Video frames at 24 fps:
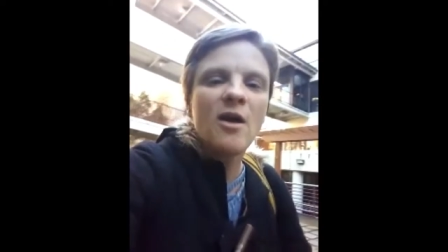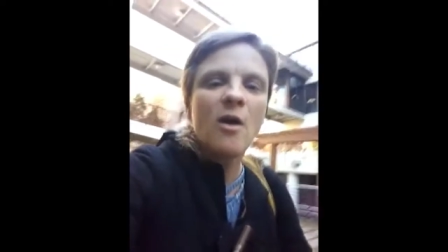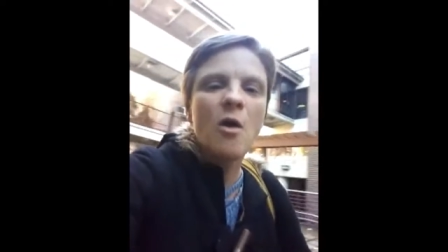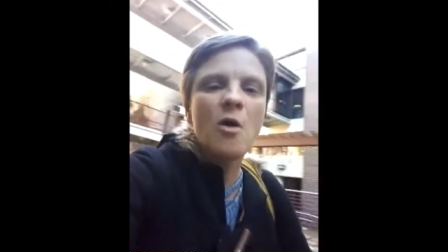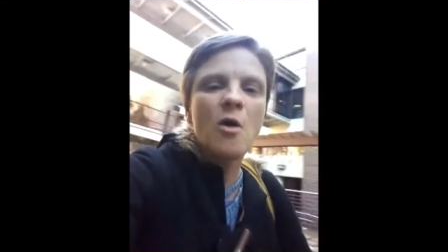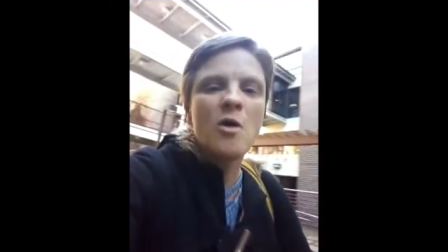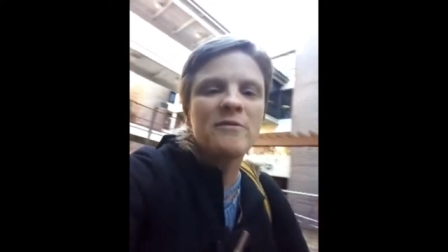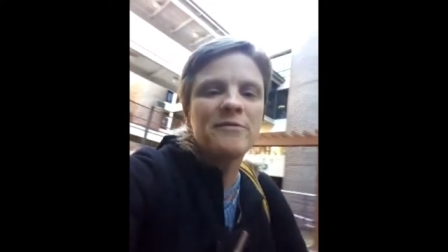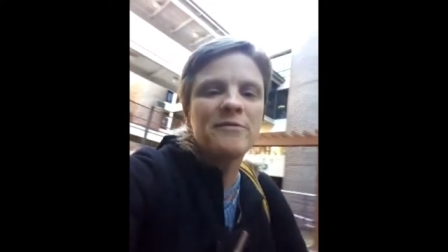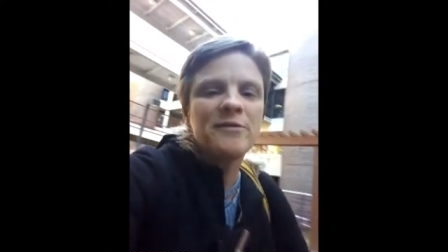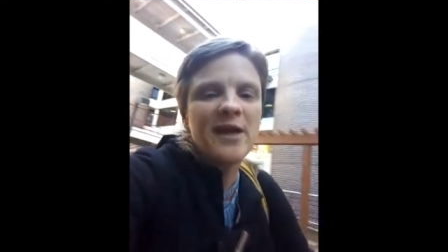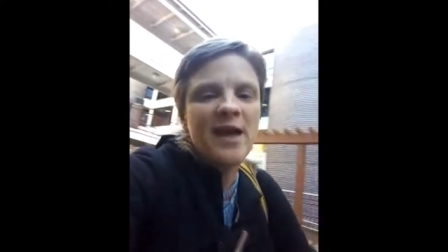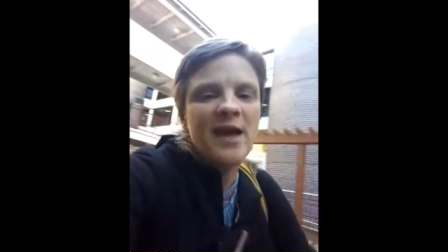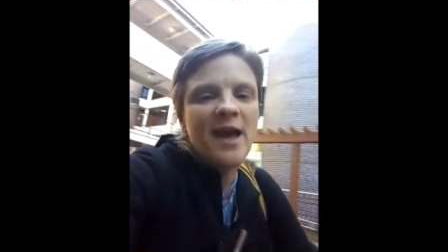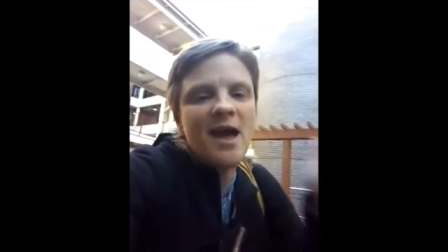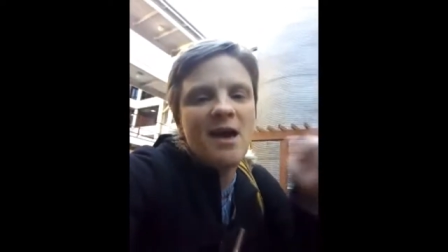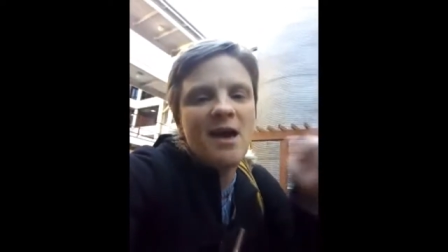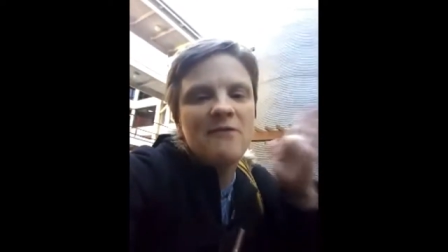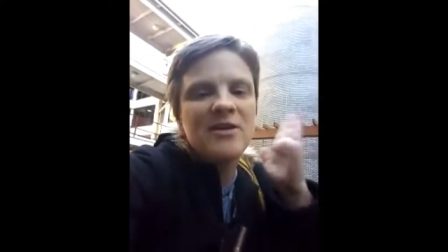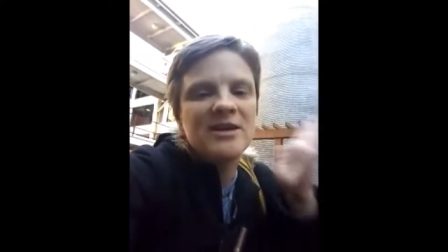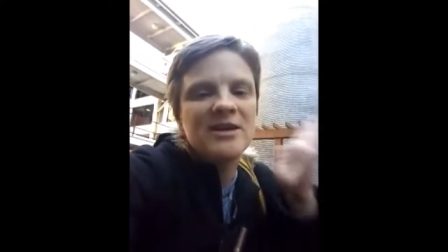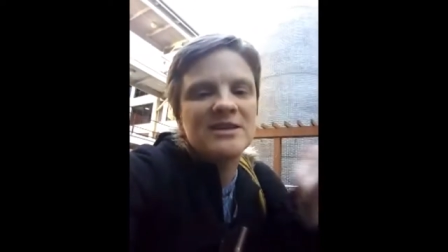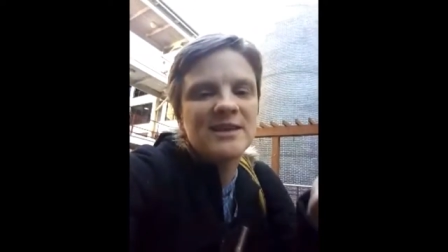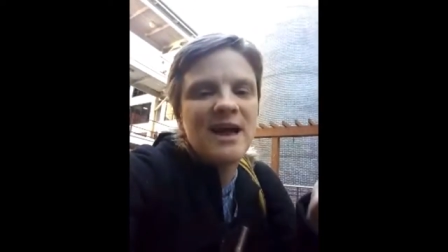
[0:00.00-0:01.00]
or if they
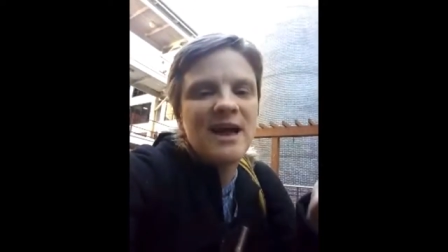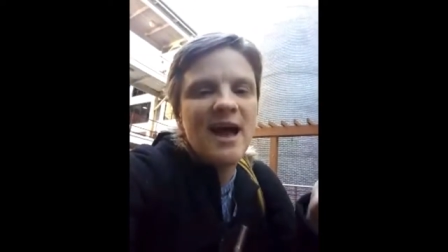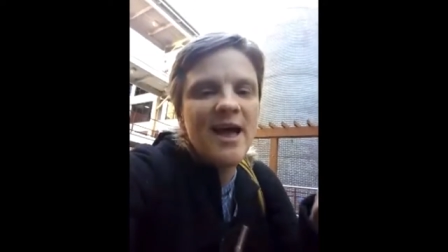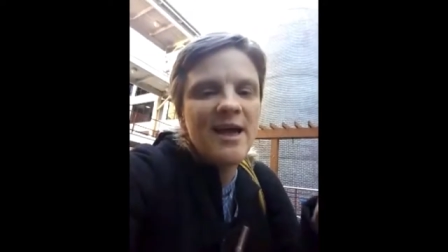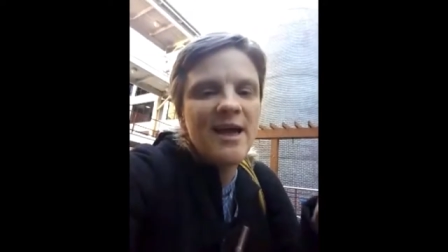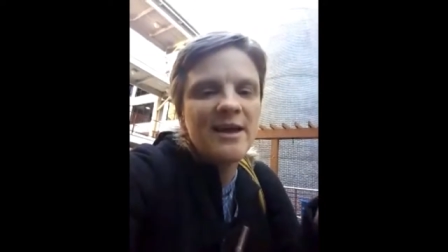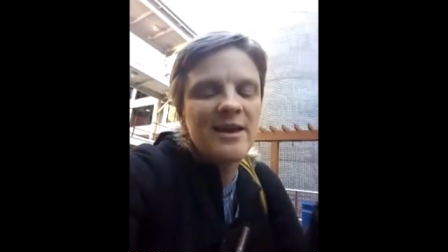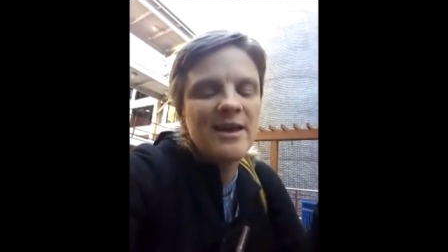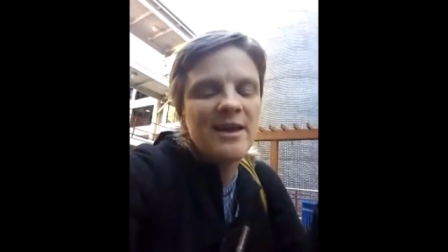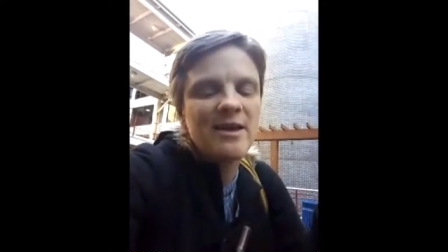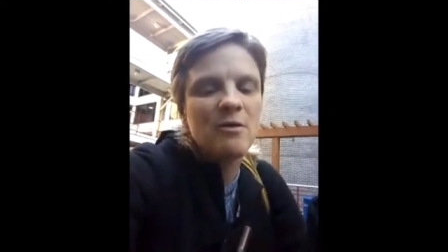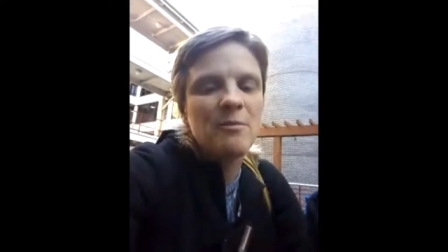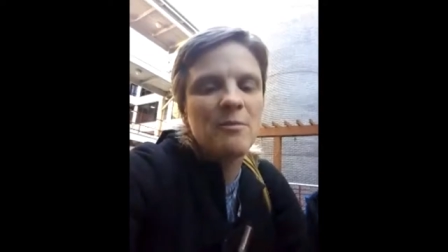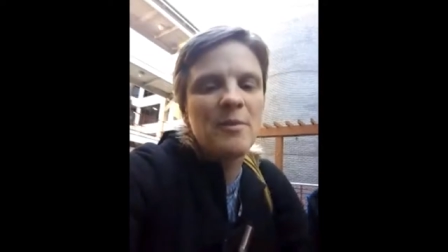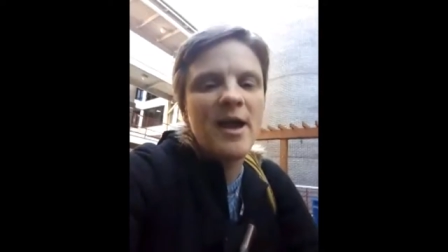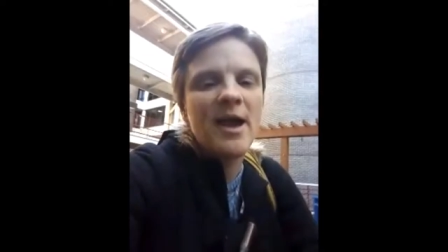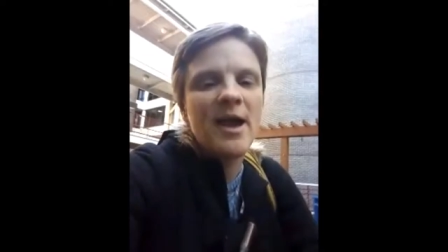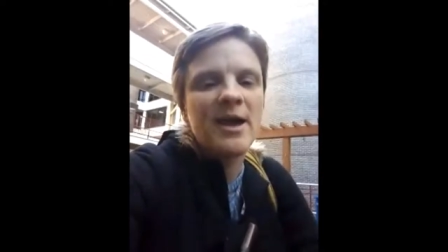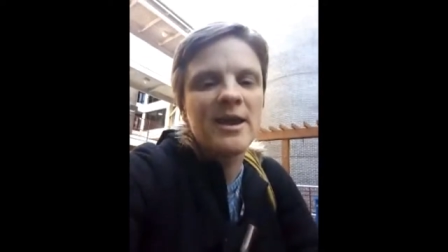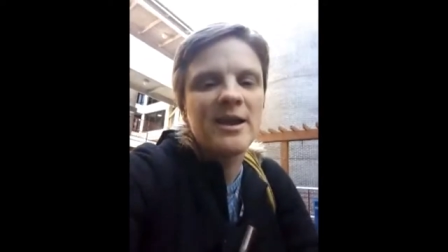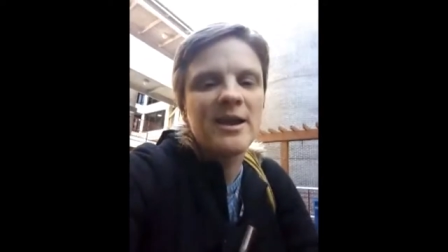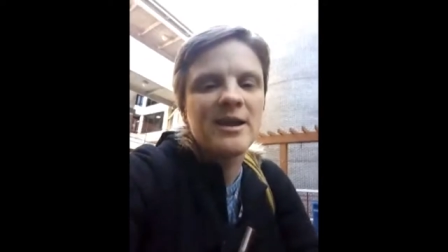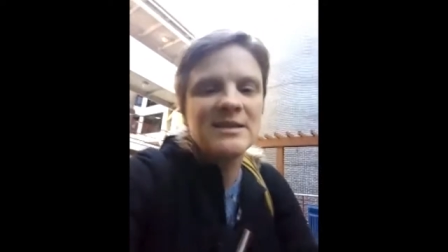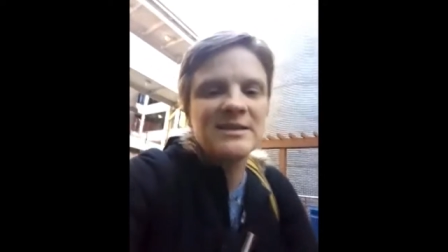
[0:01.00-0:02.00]
have anxiety or
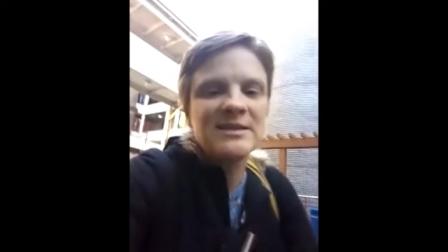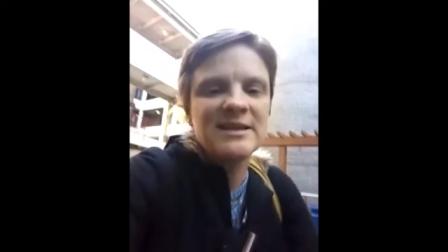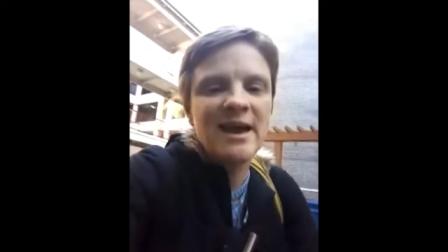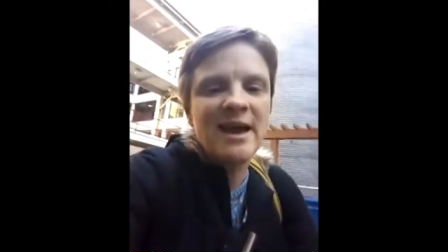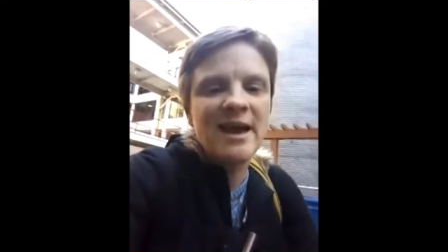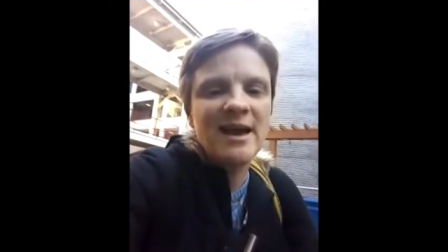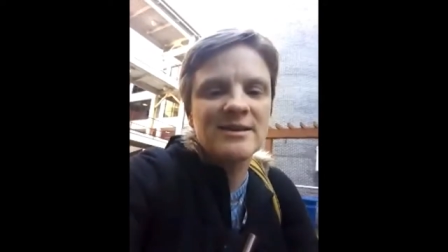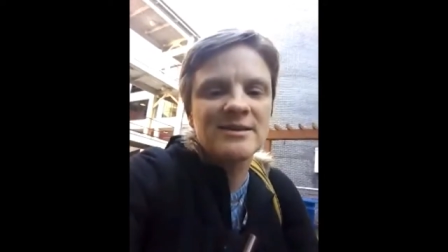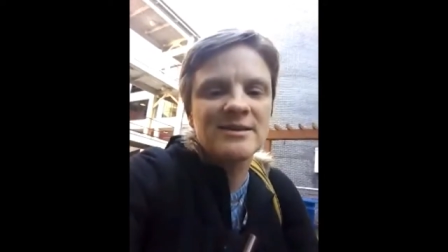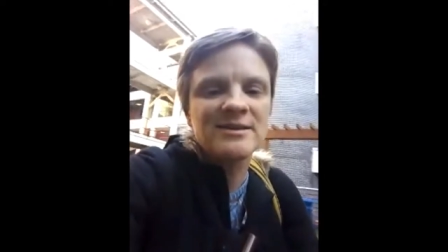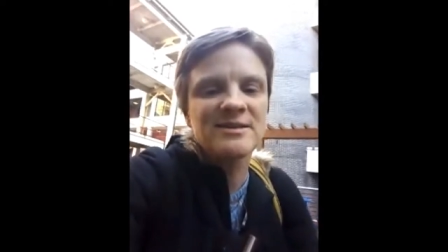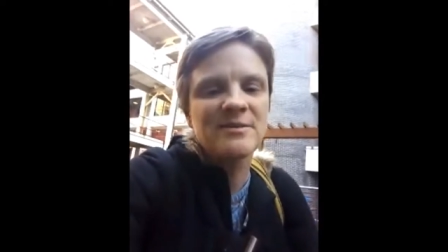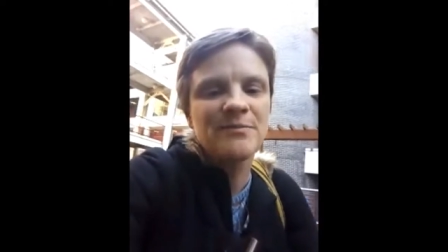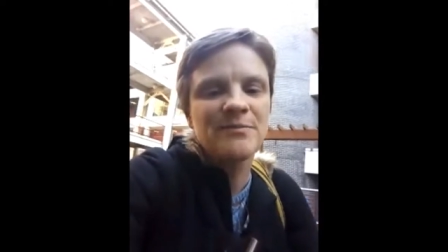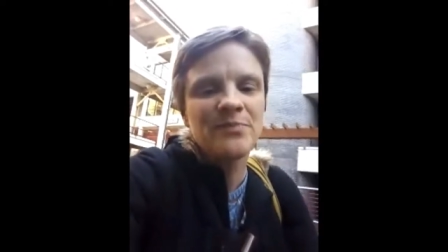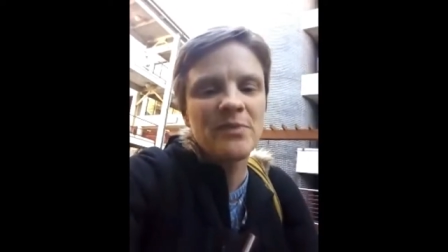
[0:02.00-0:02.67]
panic attacks,